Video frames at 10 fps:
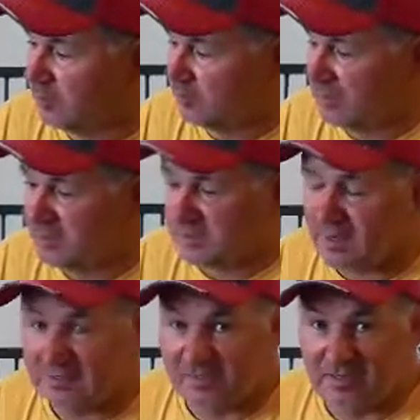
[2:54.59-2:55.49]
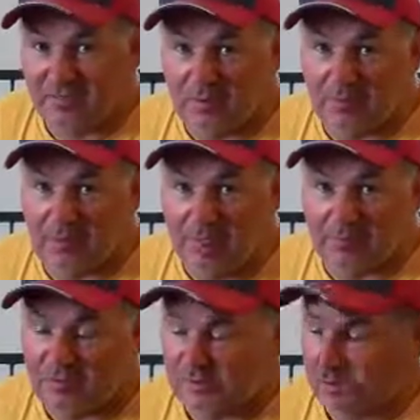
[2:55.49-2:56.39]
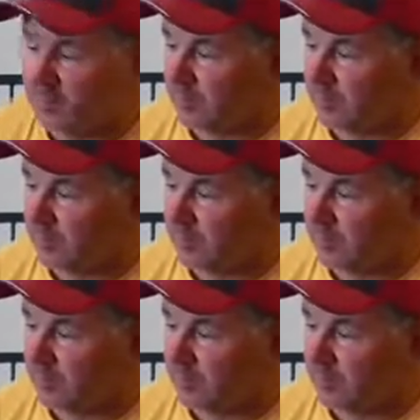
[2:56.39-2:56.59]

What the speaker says: But when these guys leave their mamas,